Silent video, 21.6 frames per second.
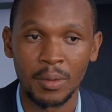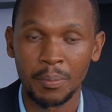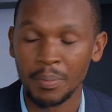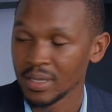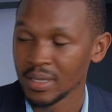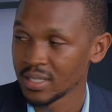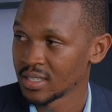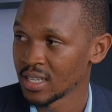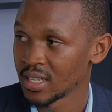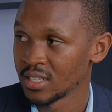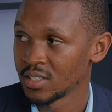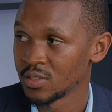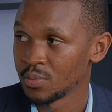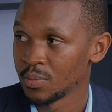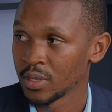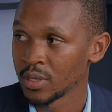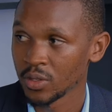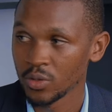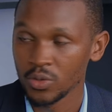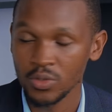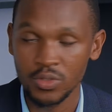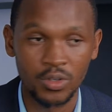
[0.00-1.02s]
pesticides
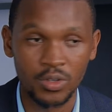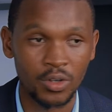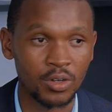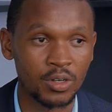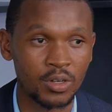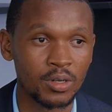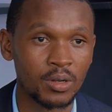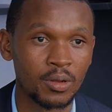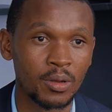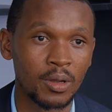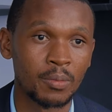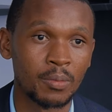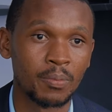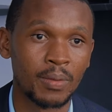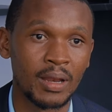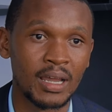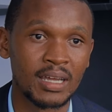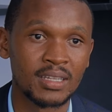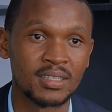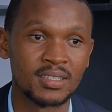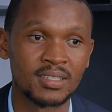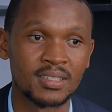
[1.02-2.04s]
being used on uh,
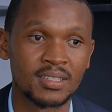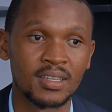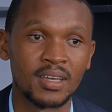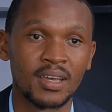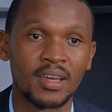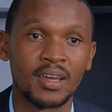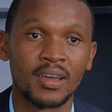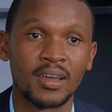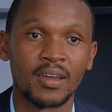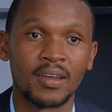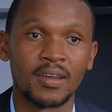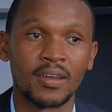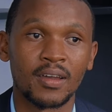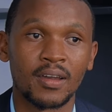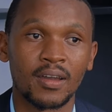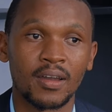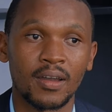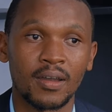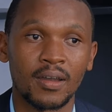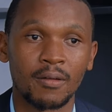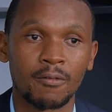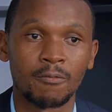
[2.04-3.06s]
plants,
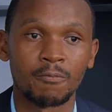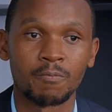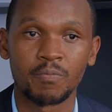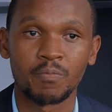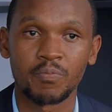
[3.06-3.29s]
mm-hmm.